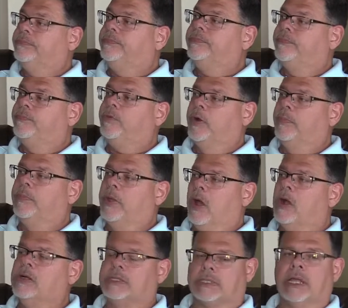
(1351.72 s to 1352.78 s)
from the
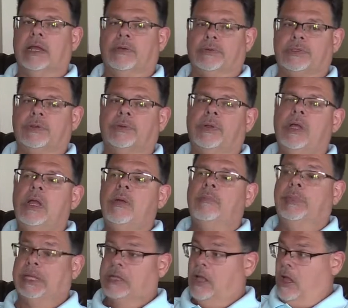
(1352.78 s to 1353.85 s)
Arts Council
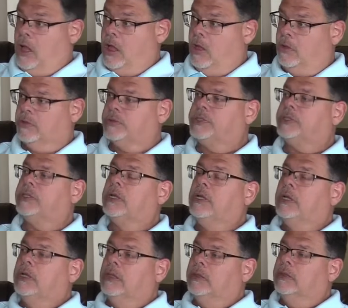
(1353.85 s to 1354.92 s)
because
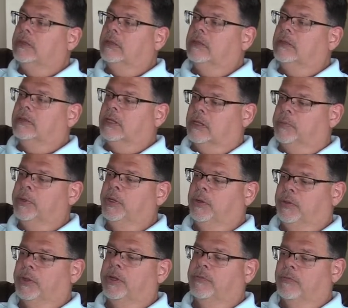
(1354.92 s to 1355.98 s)
the Community
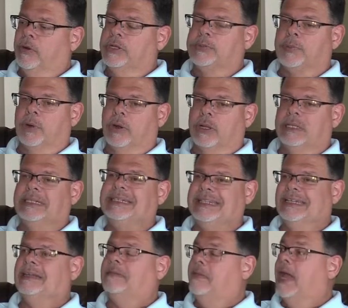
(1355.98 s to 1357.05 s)
Theater of Greensboro
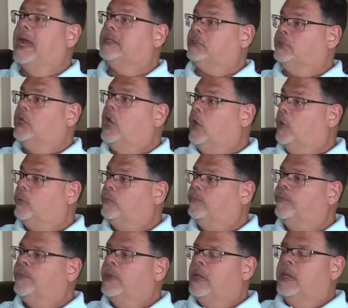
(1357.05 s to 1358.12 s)
did that show.
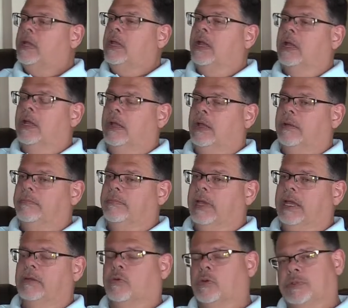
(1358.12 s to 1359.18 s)
And,
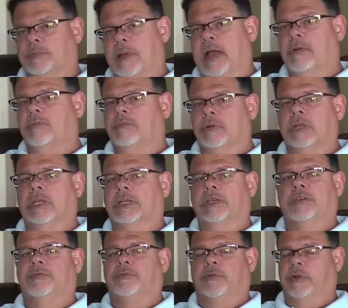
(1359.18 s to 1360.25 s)
of course, my really
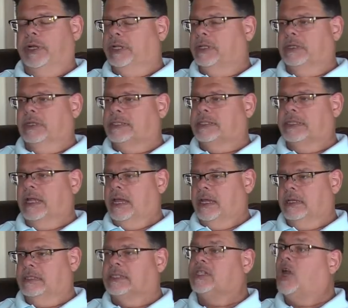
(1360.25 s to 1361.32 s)
good friend to this
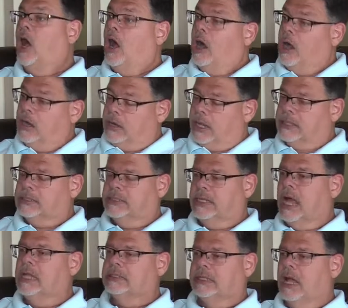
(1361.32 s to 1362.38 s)
day starred as
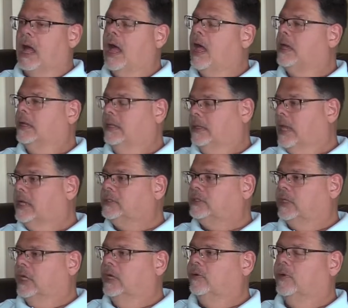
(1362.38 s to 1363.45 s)
Zaza in that
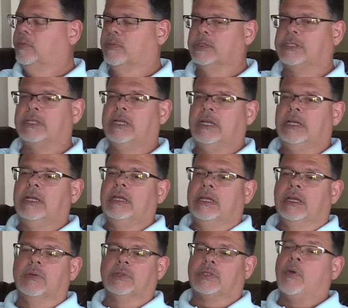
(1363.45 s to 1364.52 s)
show. It was
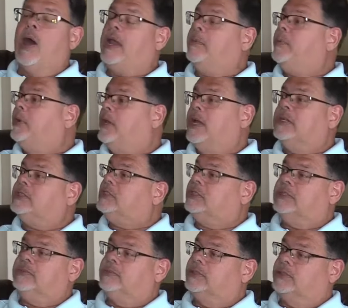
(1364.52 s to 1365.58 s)
quite a
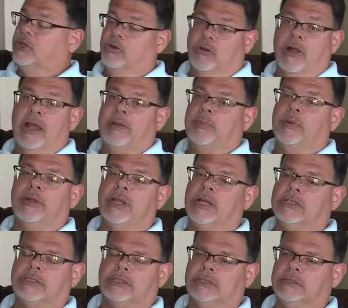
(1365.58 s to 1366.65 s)
production. It was a great
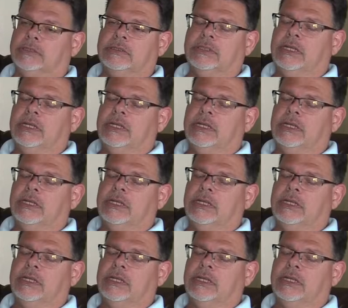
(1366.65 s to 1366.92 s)
production,